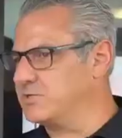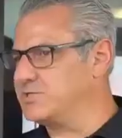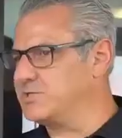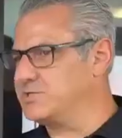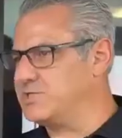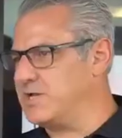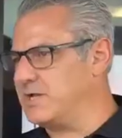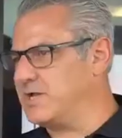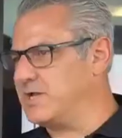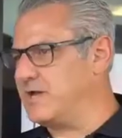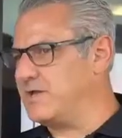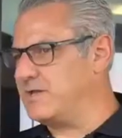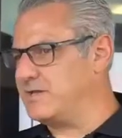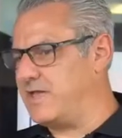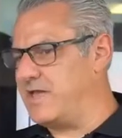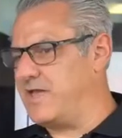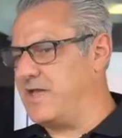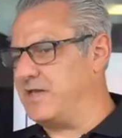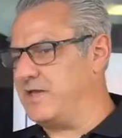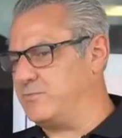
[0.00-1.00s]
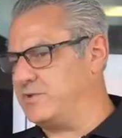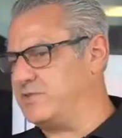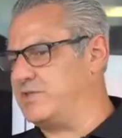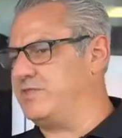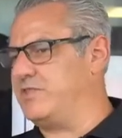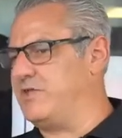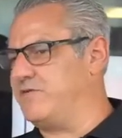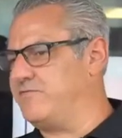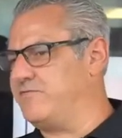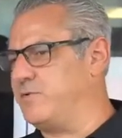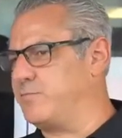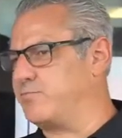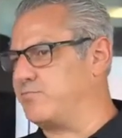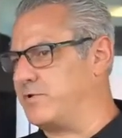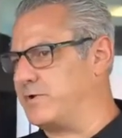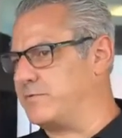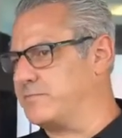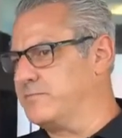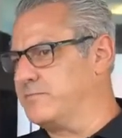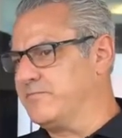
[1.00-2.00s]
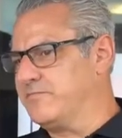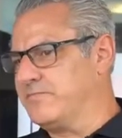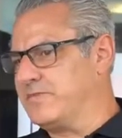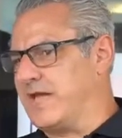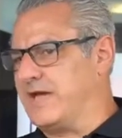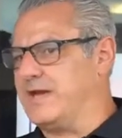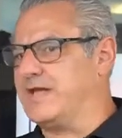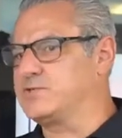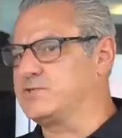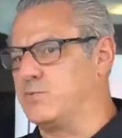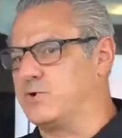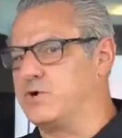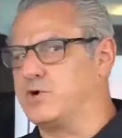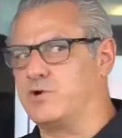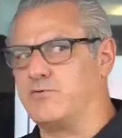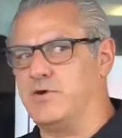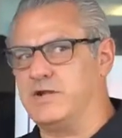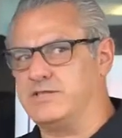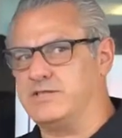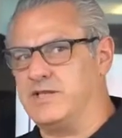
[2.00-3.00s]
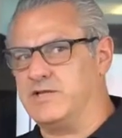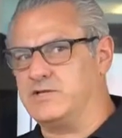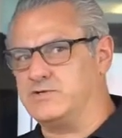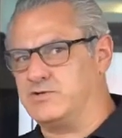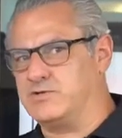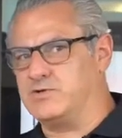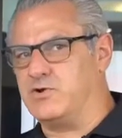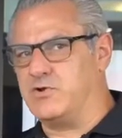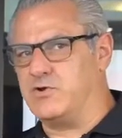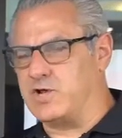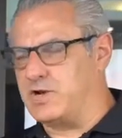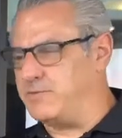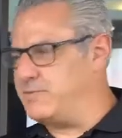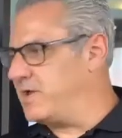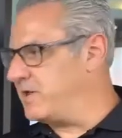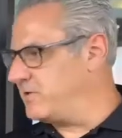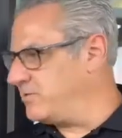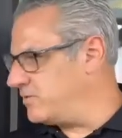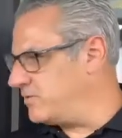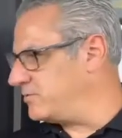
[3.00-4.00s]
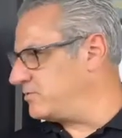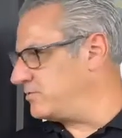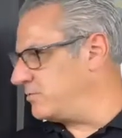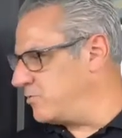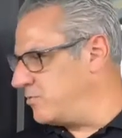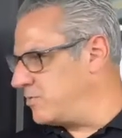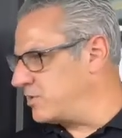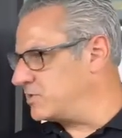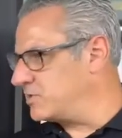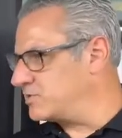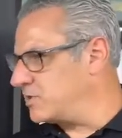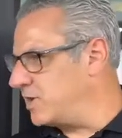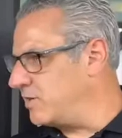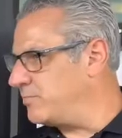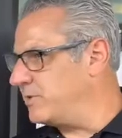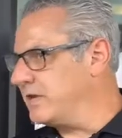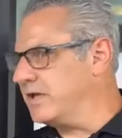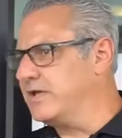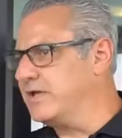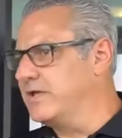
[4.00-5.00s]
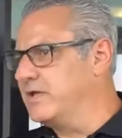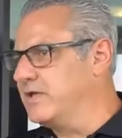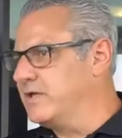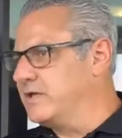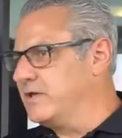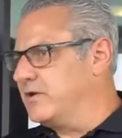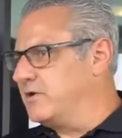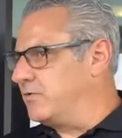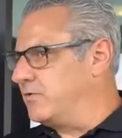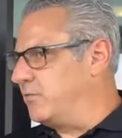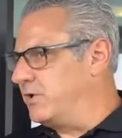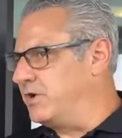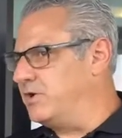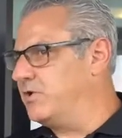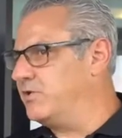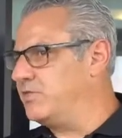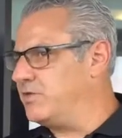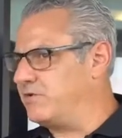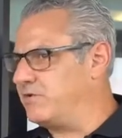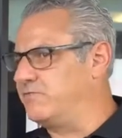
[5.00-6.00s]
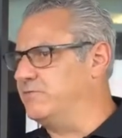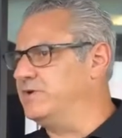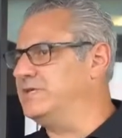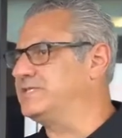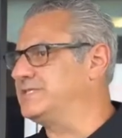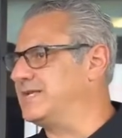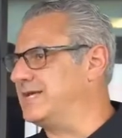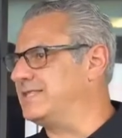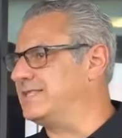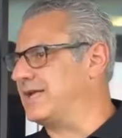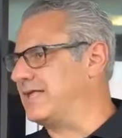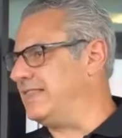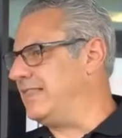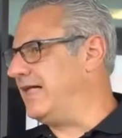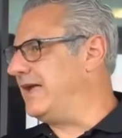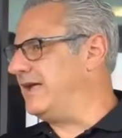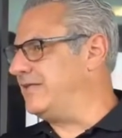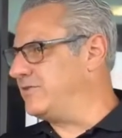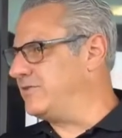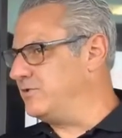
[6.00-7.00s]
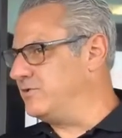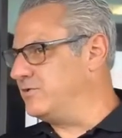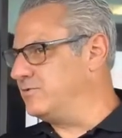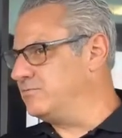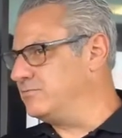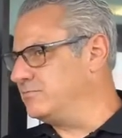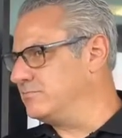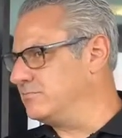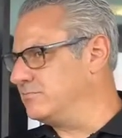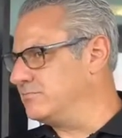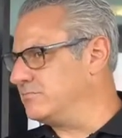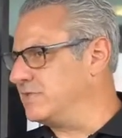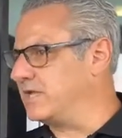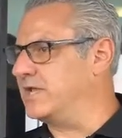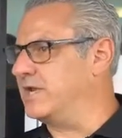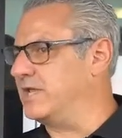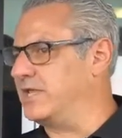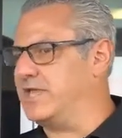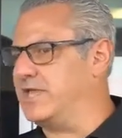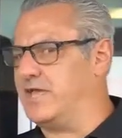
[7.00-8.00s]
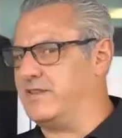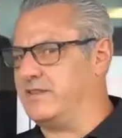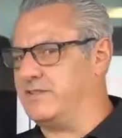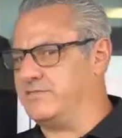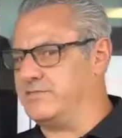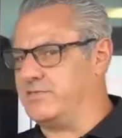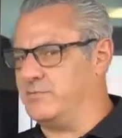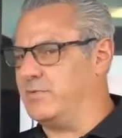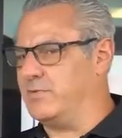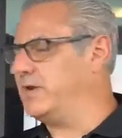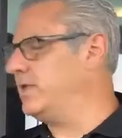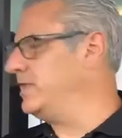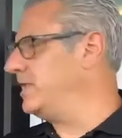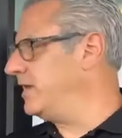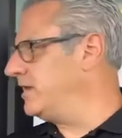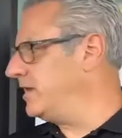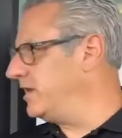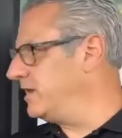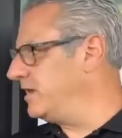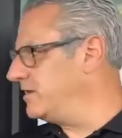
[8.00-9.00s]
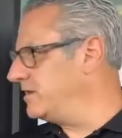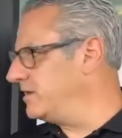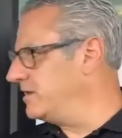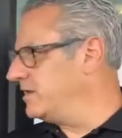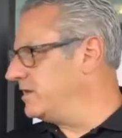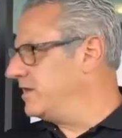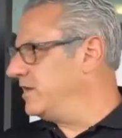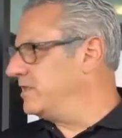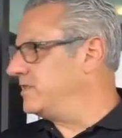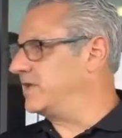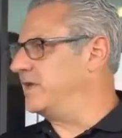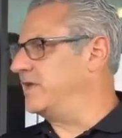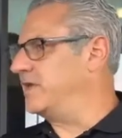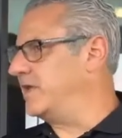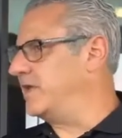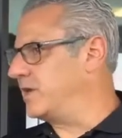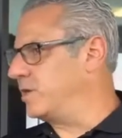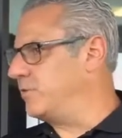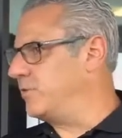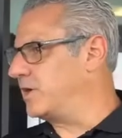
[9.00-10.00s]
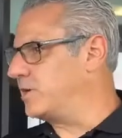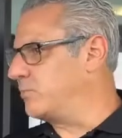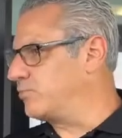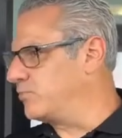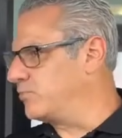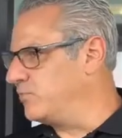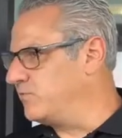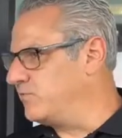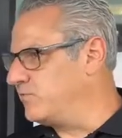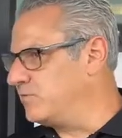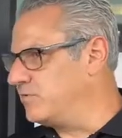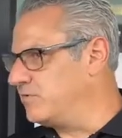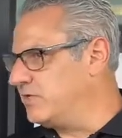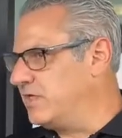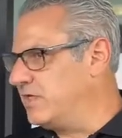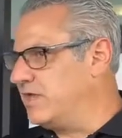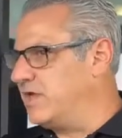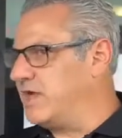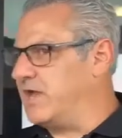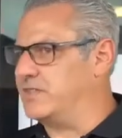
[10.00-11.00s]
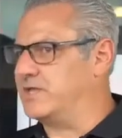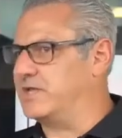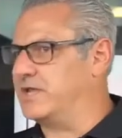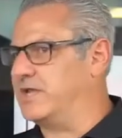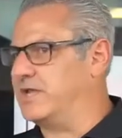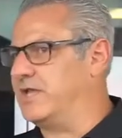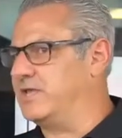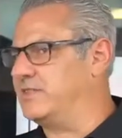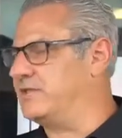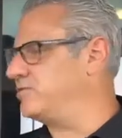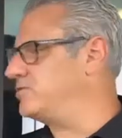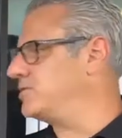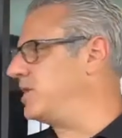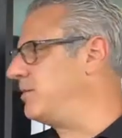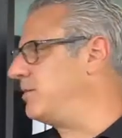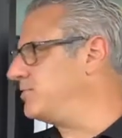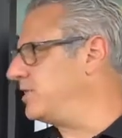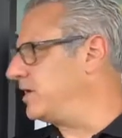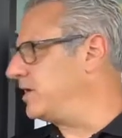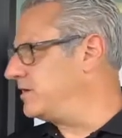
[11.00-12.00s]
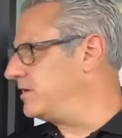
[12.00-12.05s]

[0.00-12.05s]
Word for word: they can within their footprint. Yeah. That's one of the great things we're talking about your the mortgage company. We know that if we send a client to you, they're going to get the money they need, they're going to get a quick approval, and they're going to get their job done.